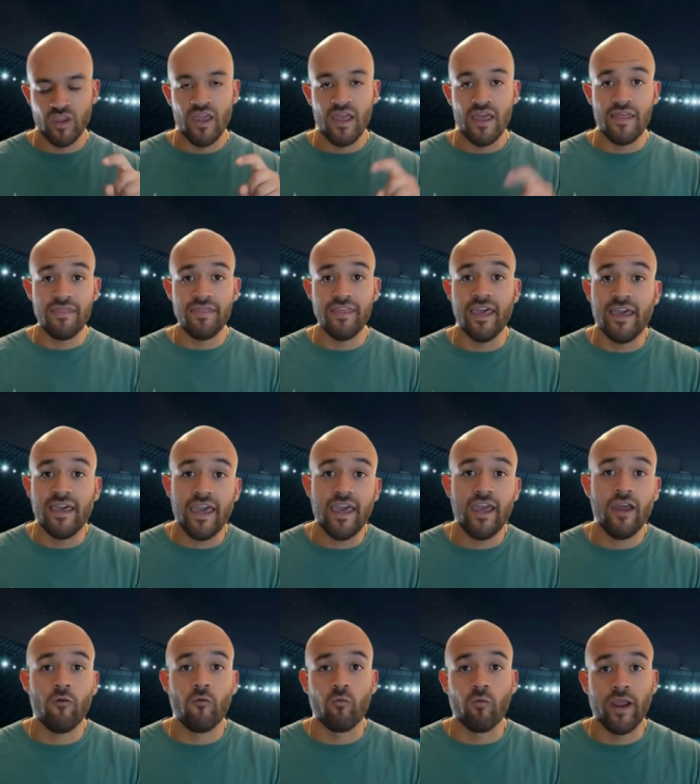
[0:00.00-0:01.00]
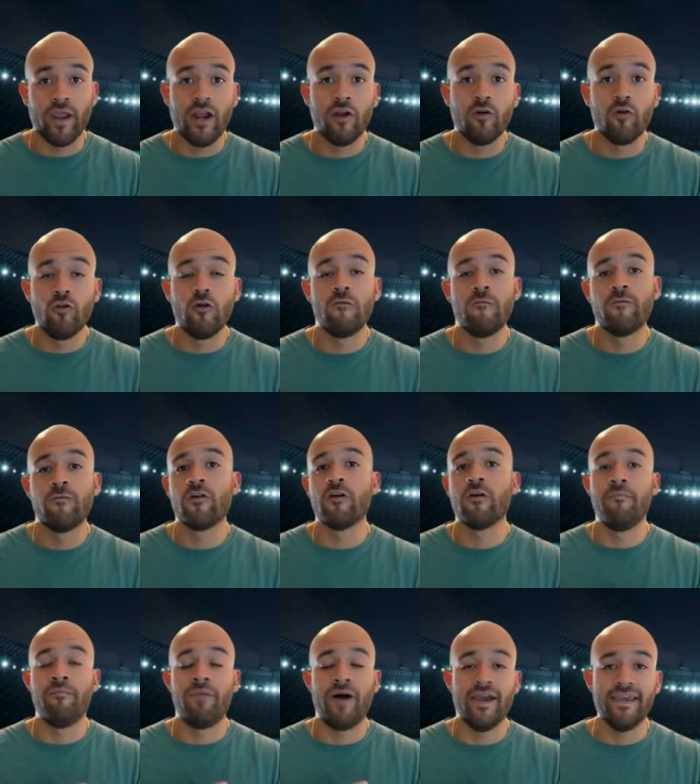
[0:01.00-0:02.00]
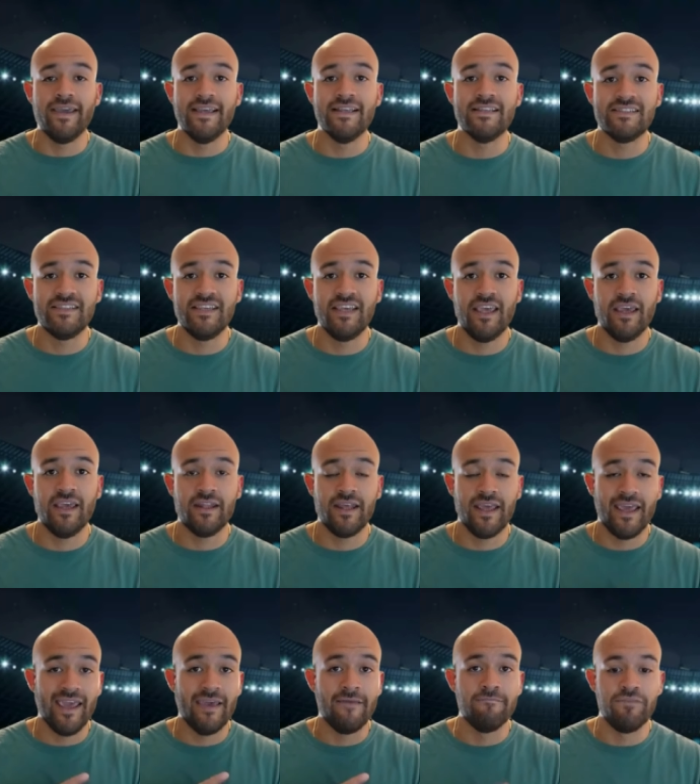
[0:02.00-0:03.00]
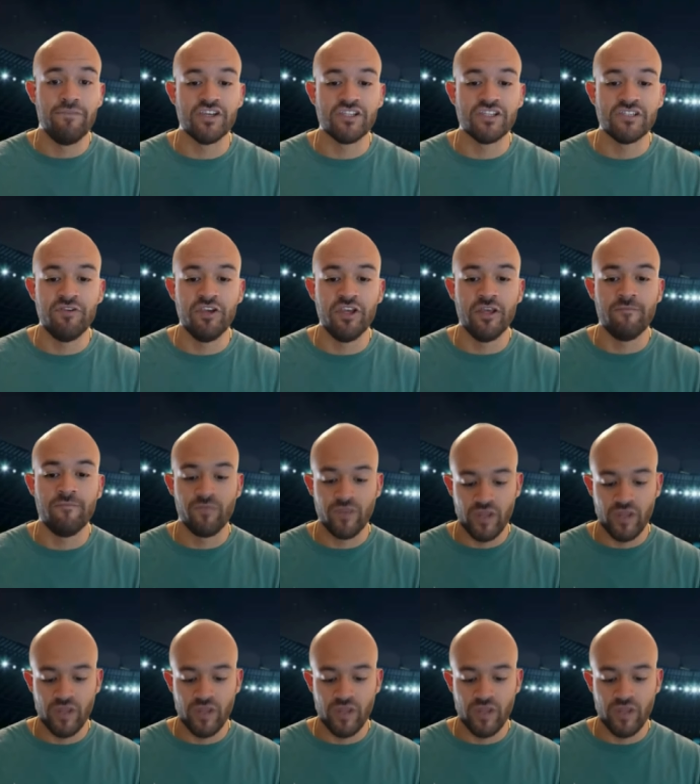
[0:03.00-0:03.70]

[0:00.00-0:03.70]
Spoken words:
They get ran all over by Etienne and Bigsby,